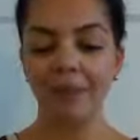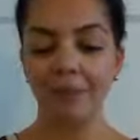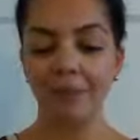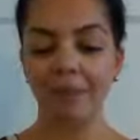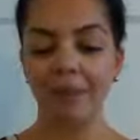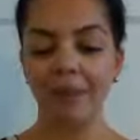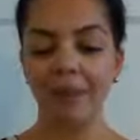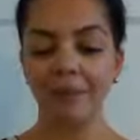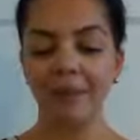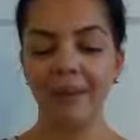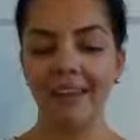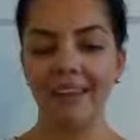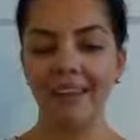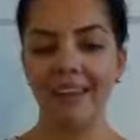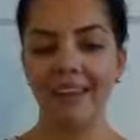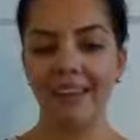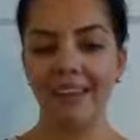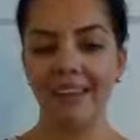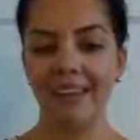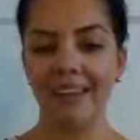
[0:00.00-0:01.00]

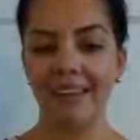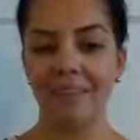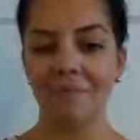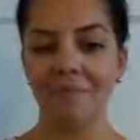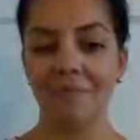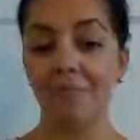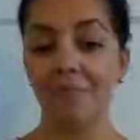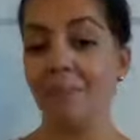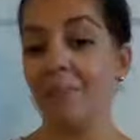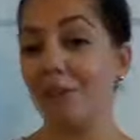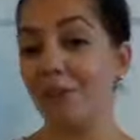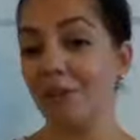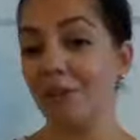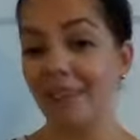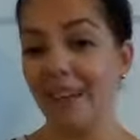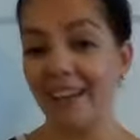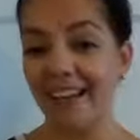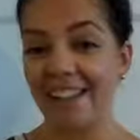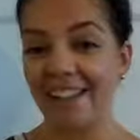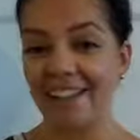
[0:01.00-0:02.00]
Maybe you're
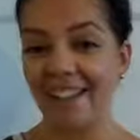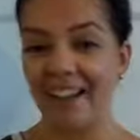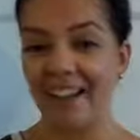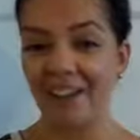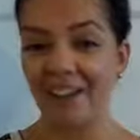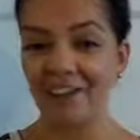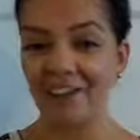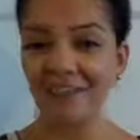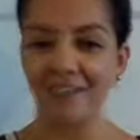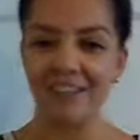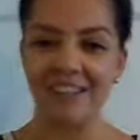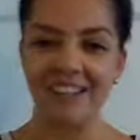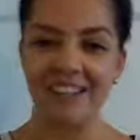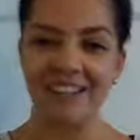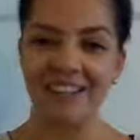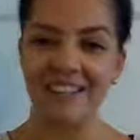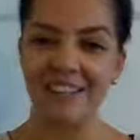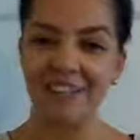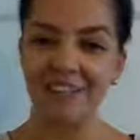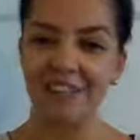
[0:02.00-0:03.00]
lying down if
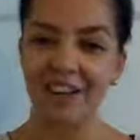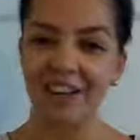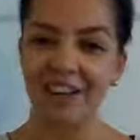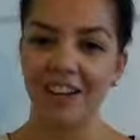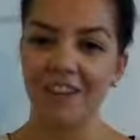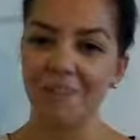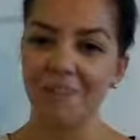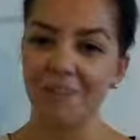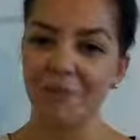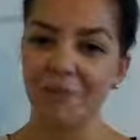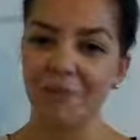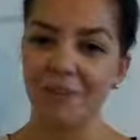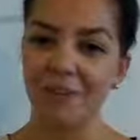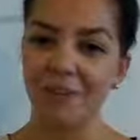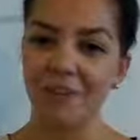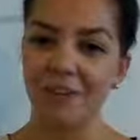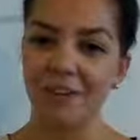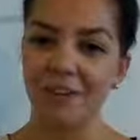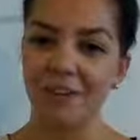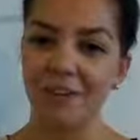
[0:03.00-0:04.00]
that's safe and comfortable
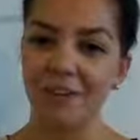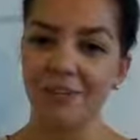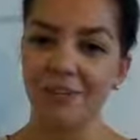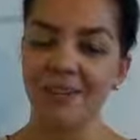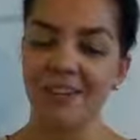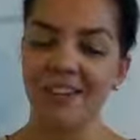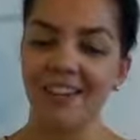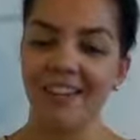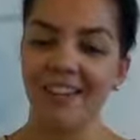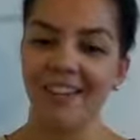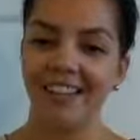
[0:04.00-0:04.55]
for you.